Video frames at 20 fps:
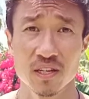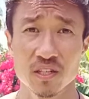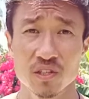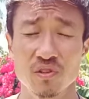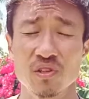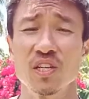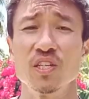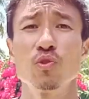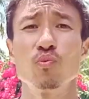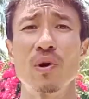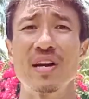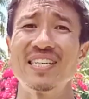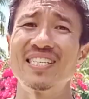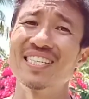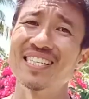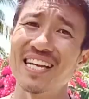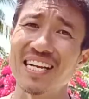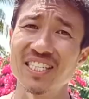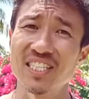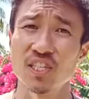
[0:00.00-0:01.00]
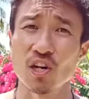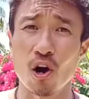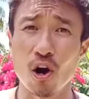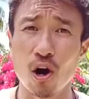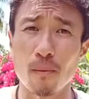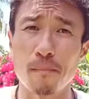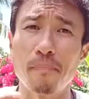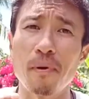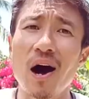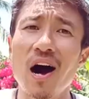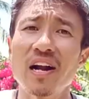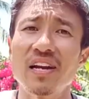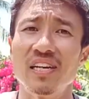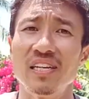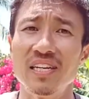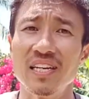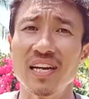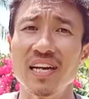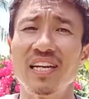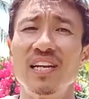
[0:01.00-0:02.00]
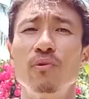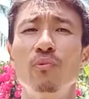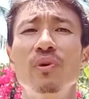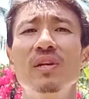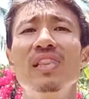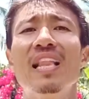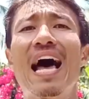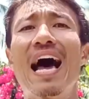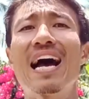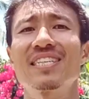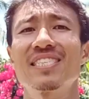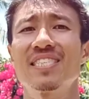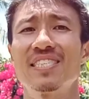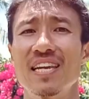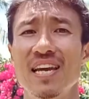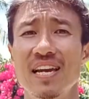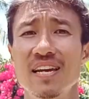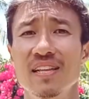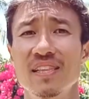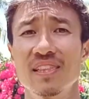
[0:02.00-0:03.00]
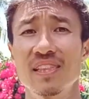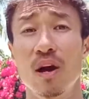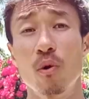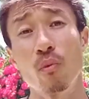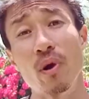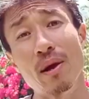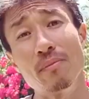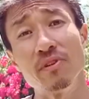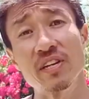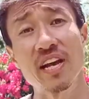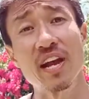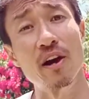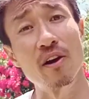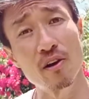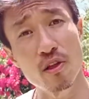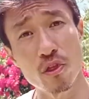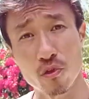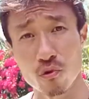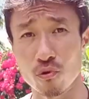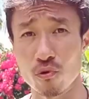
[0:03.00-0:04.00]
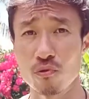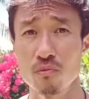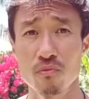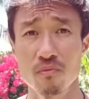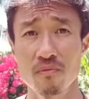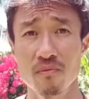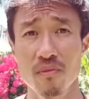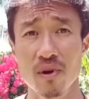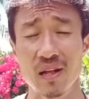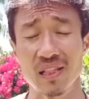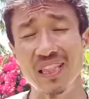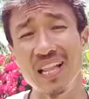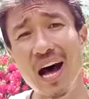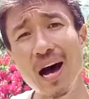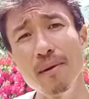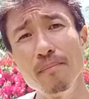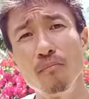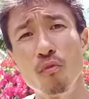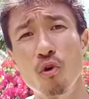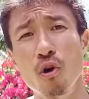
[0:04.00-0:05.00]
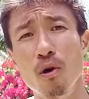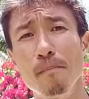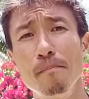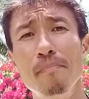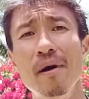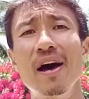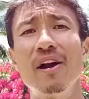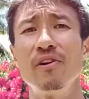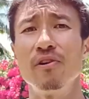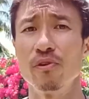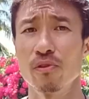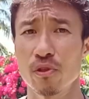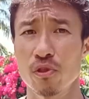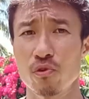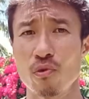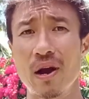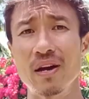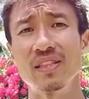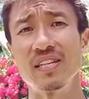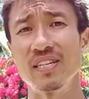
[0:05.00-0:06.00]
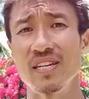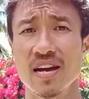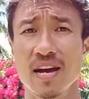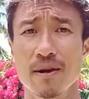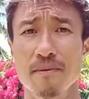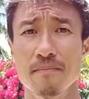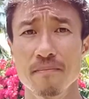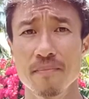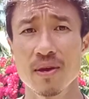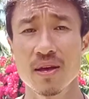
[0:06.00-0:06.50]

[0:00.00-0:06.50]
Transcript: So this way sets our body in a relaxed state that we're able to carry through a lot more better throughout the day.